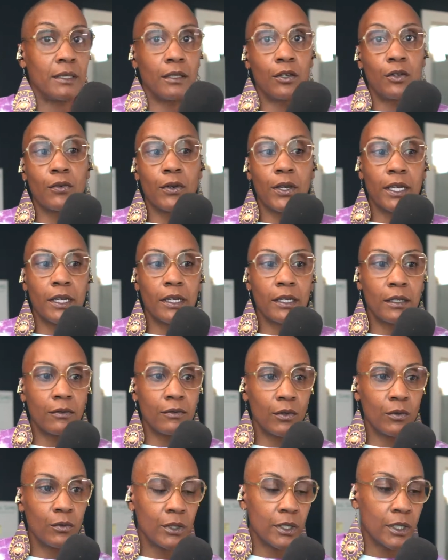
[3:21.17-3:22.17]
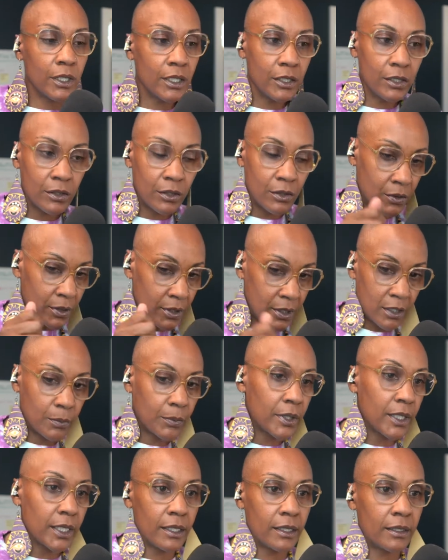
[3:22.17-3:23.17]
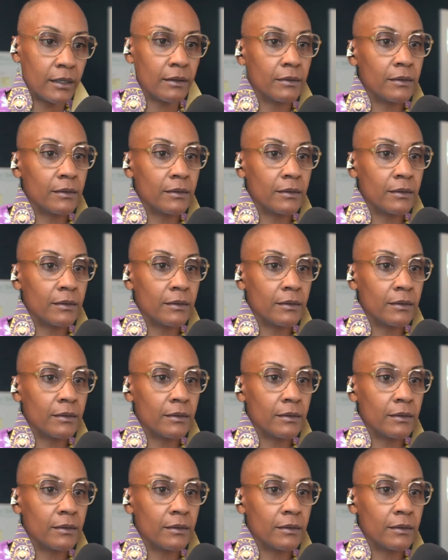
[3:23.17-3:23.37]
the grain of the wood, because you could split it.